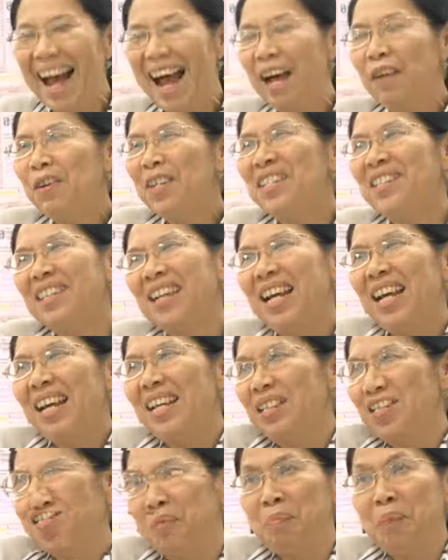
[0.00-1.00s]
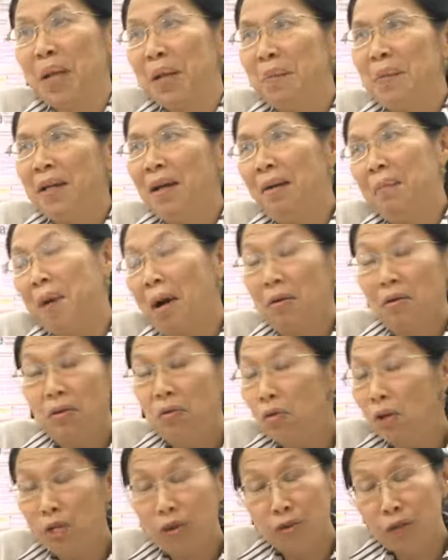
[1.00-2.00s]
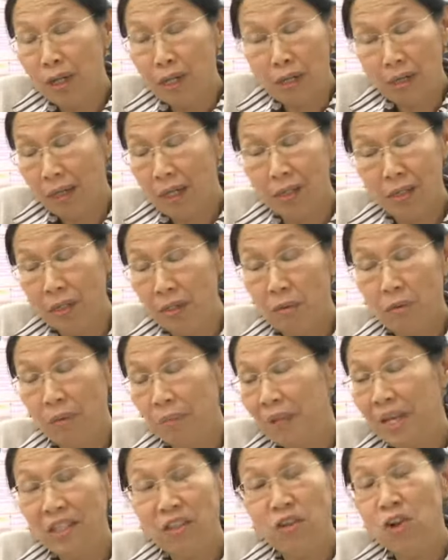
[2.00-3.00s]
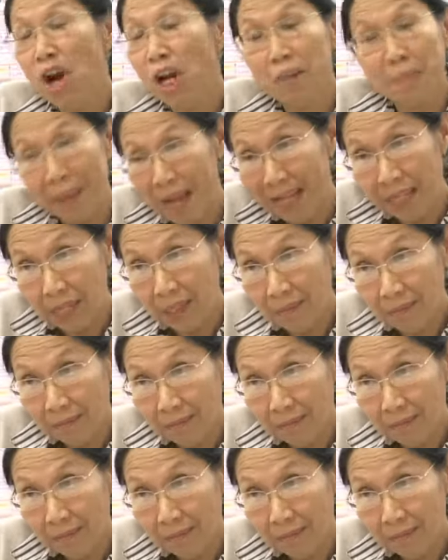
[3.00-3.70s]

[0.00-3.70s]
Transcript: I would say it's maybe about 200 and so. It's not many.